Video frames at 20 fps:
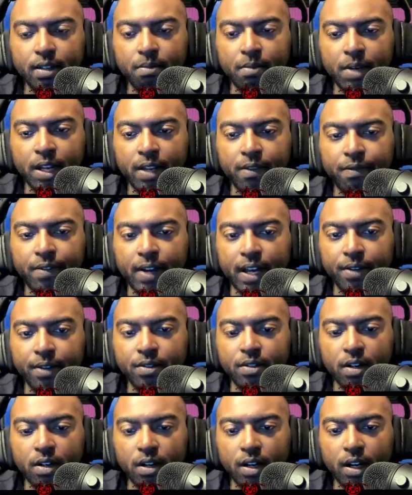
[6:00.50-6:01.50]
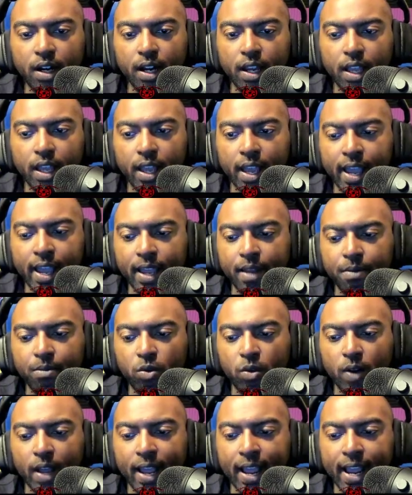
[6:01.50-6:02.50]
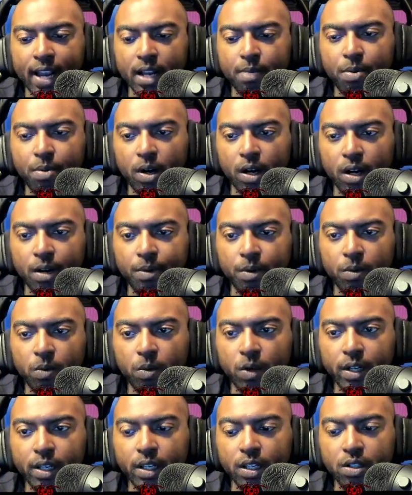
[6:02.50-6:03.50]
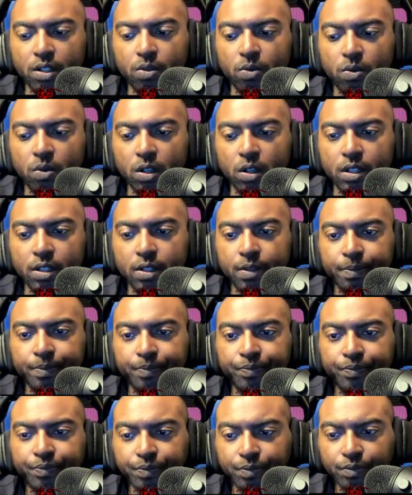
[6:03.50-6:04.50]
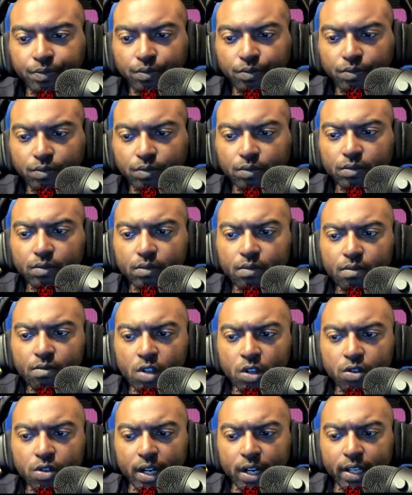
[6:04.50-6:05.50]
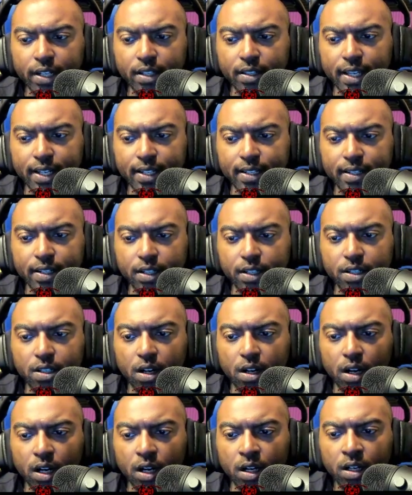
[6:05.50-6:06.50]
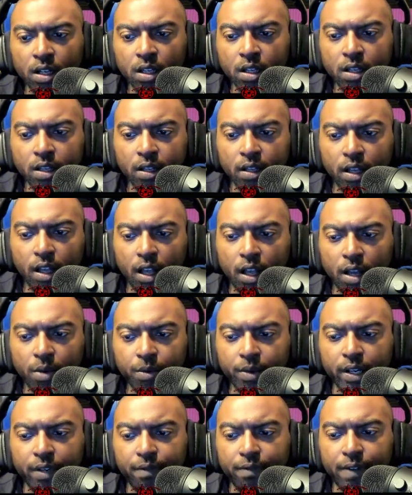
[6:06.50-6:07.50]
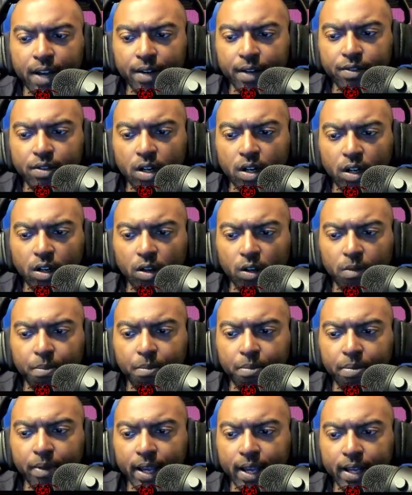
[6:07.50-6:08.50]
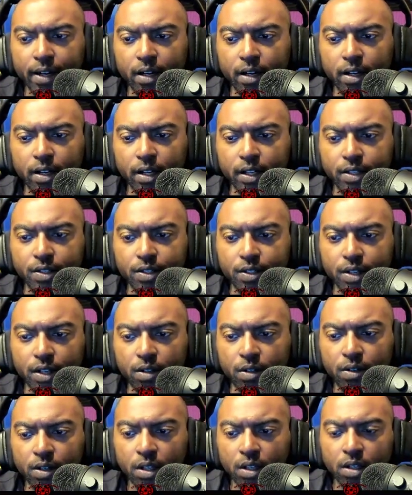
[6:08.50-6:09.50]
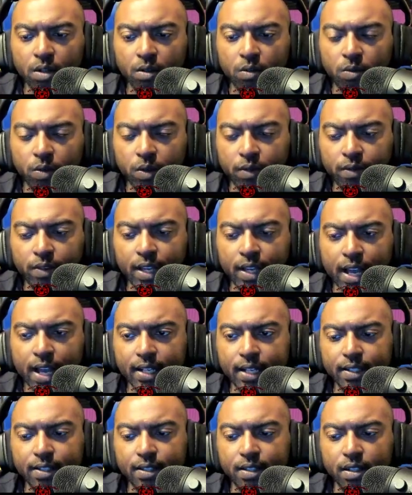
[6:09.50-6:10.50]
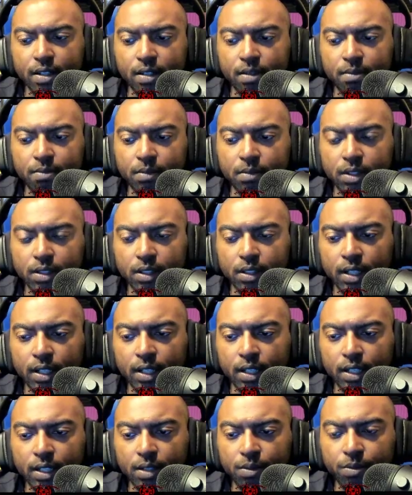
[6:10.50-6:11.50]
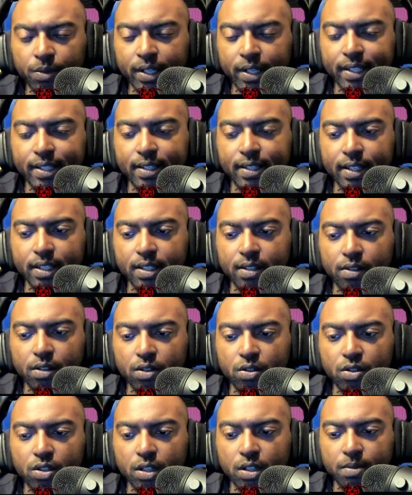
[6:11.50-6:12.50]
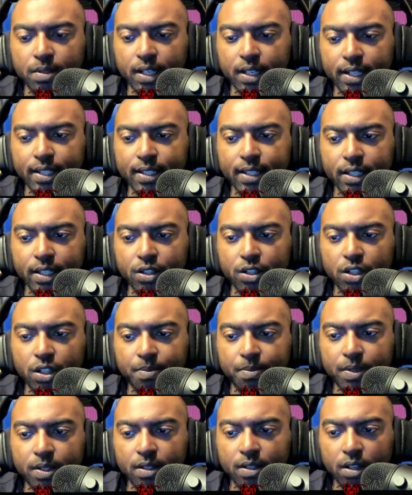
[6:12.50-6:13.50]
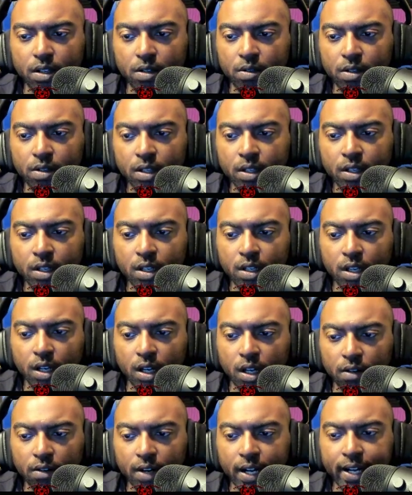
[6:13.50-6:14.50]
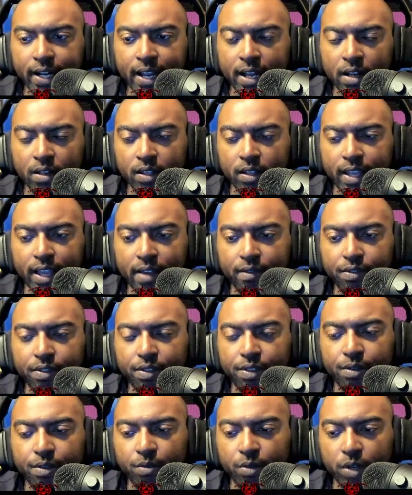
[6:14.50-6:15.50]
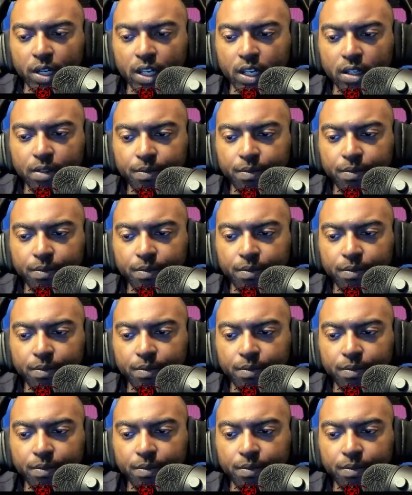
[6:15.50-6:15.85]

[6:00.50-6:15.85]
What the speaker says: my 5-star Admiral Akbar. And we're working towards trying to get to that 6-star We need 5-star or better, and so we've got some. We need 6 of those ships, light side ships. So right now I only have 3